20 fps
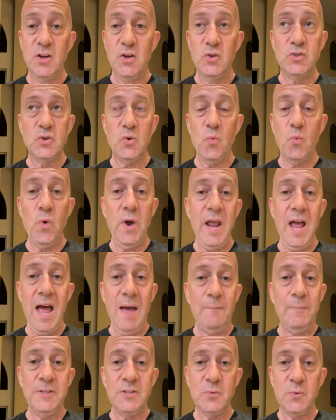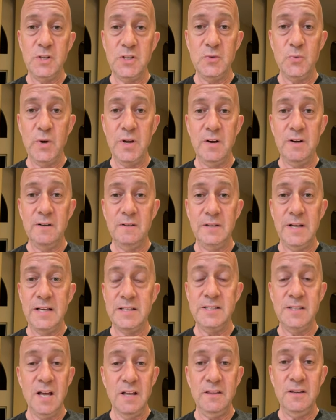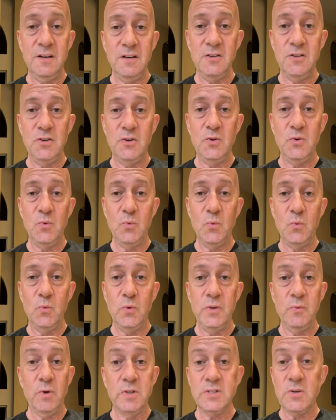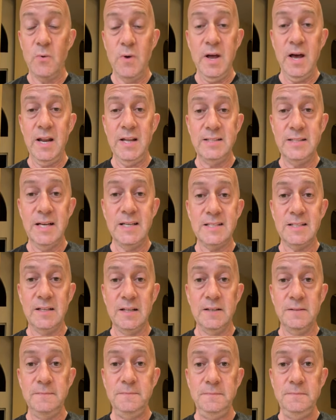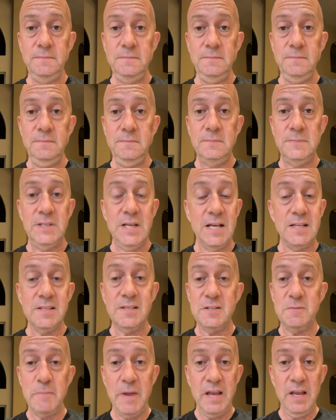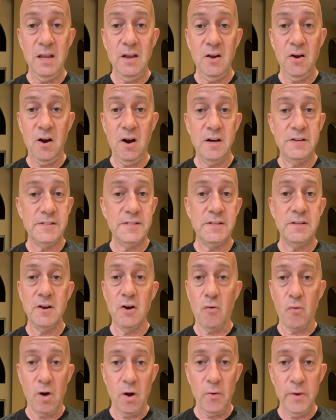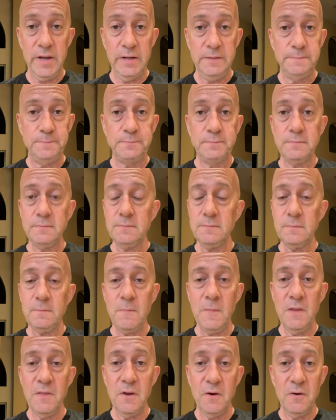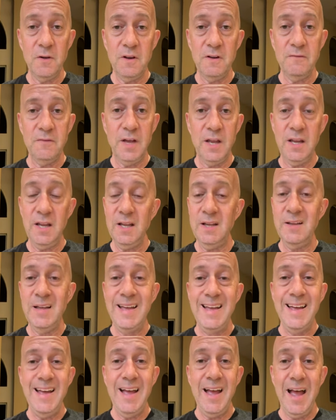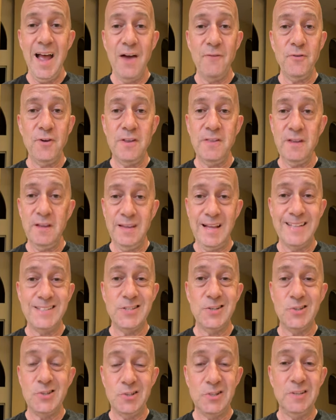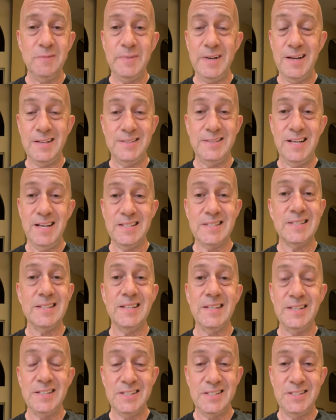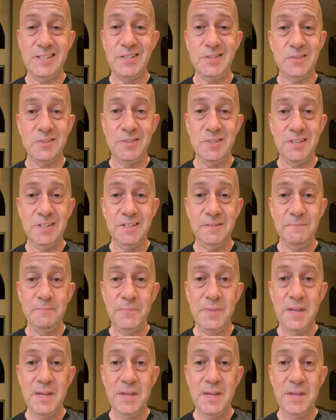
So what happens with Twitter has nothing to do with what's going on at Tesla. Tesla's making cars, they're growing, they're innovating. Everything that's good about Tesla is still good